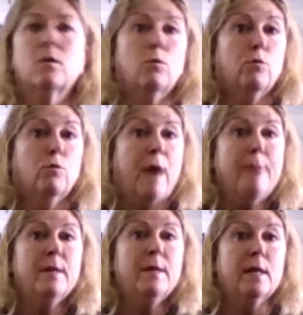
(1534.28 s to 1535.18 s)

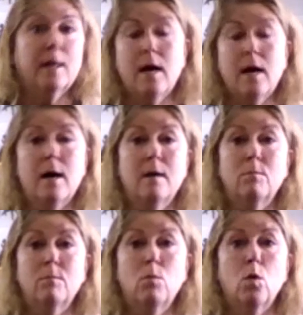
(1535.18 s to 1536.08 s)
rapidly,
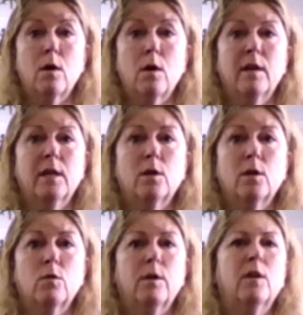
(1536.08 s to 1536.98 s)
more,
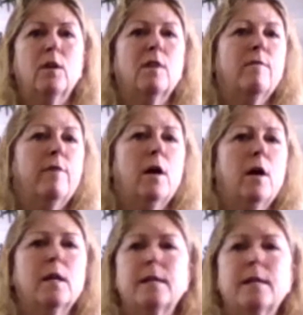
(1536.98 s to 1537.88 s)
you can
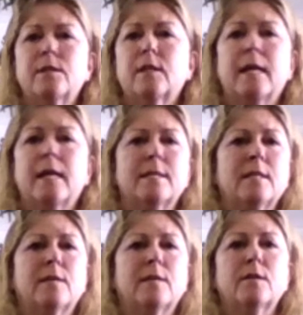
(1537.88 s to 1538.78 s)
fall into that
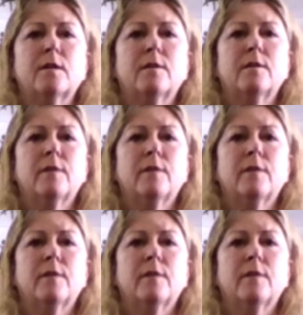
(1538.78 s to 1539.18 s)
sense of